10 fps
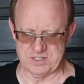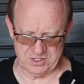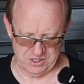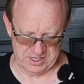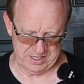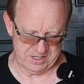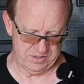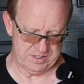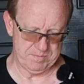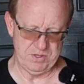as the caulking
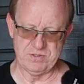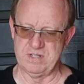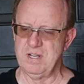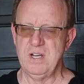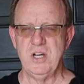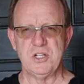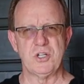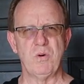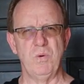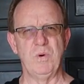goes, I'm using
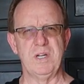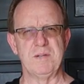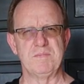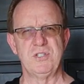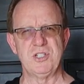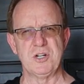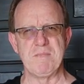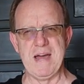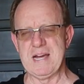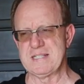Sherwin-Williams
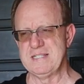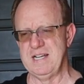SherMax.